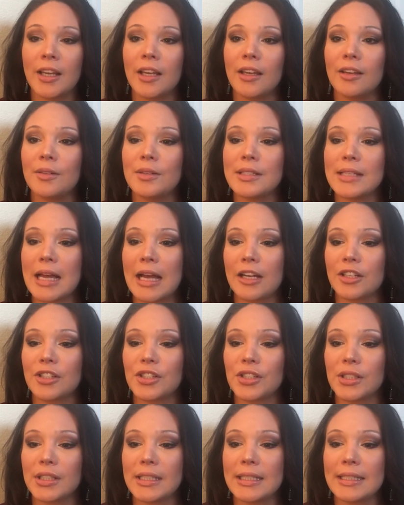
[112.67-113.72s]
It was
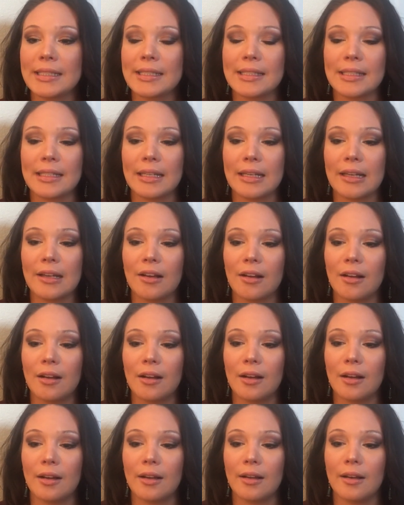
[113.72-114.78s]
actually sitting
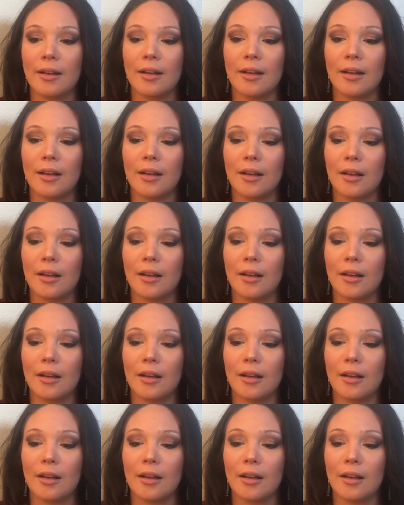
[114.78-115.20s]
on